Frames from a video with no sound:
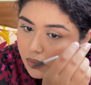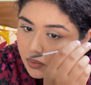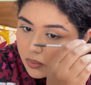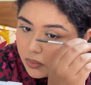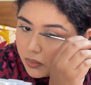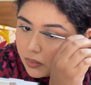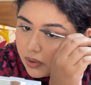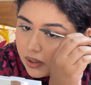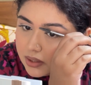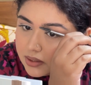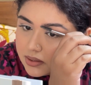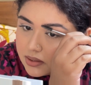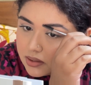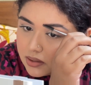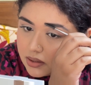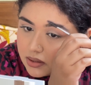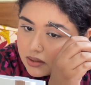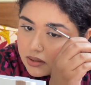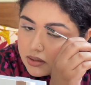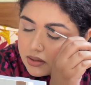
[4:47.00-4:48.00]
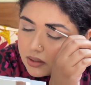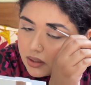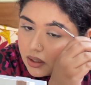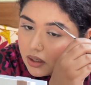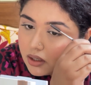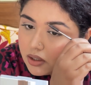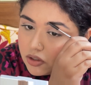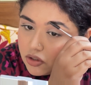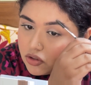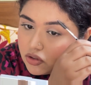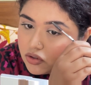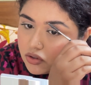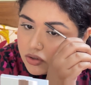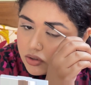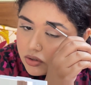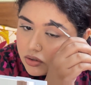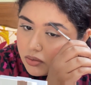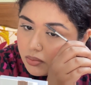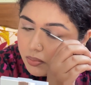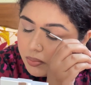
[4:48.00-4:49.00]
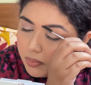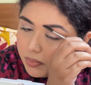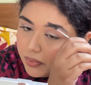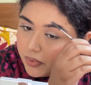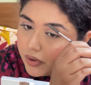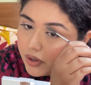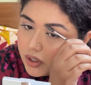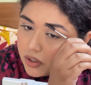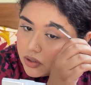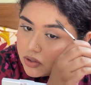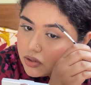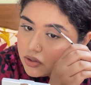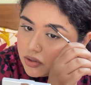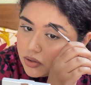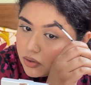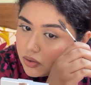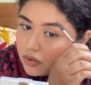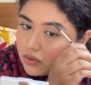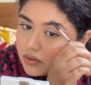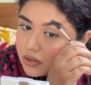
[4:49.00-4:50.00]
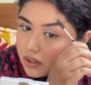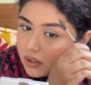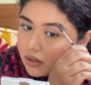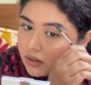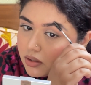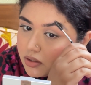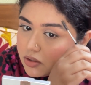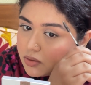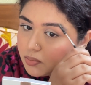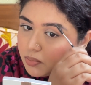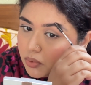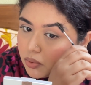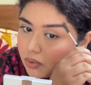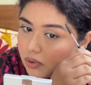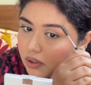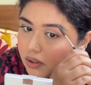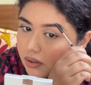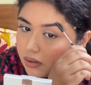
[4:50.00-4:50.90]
Once this is done, just brush using the spoolie.